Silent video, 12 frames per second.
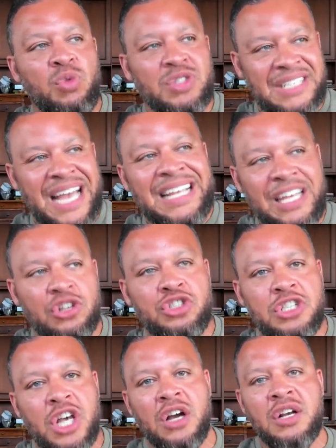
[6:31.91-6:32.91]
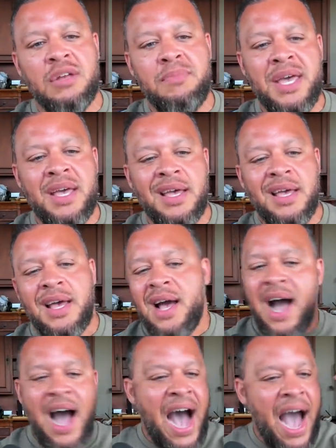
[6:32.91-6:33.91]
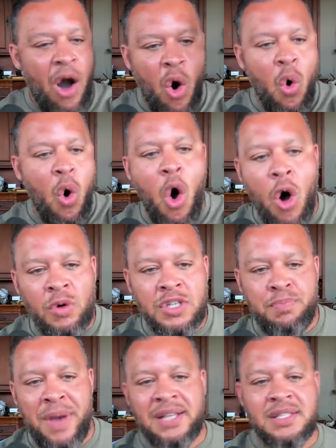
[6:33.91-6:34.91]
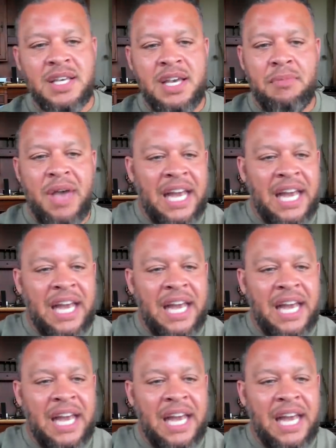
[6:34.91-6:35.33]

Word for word: was 10 years younger than me, I owe all respect to him.